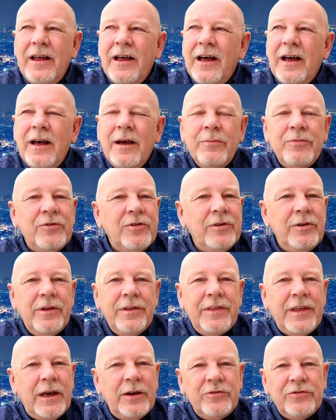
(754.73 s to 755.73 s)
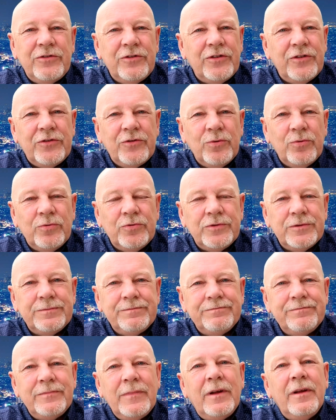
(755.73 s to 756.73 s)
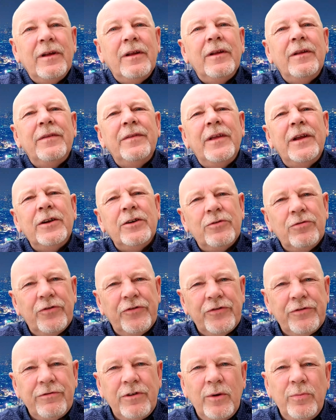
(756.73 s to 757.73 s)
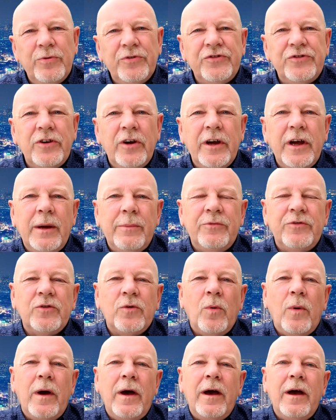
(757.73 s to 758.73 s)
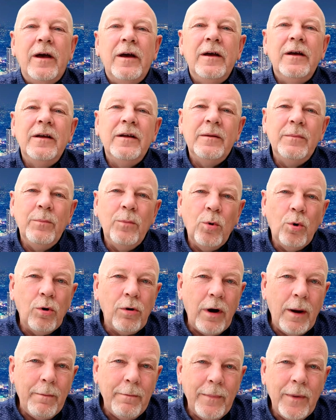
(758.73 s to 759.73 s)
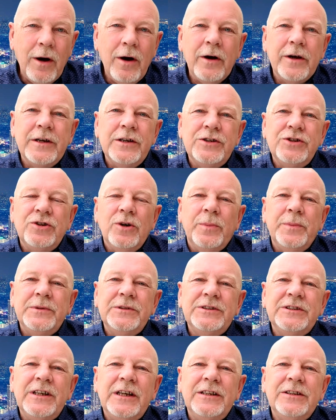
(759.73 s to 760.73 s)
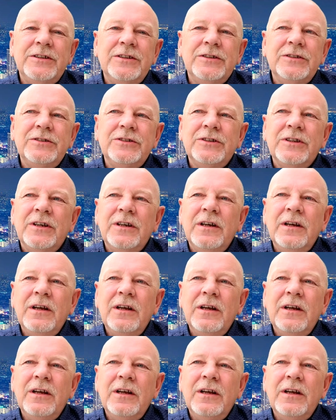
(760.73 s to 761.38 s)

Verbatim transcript: Absolutely thousands of stalls. Then across the road was Siam Square, more up market shopping centres,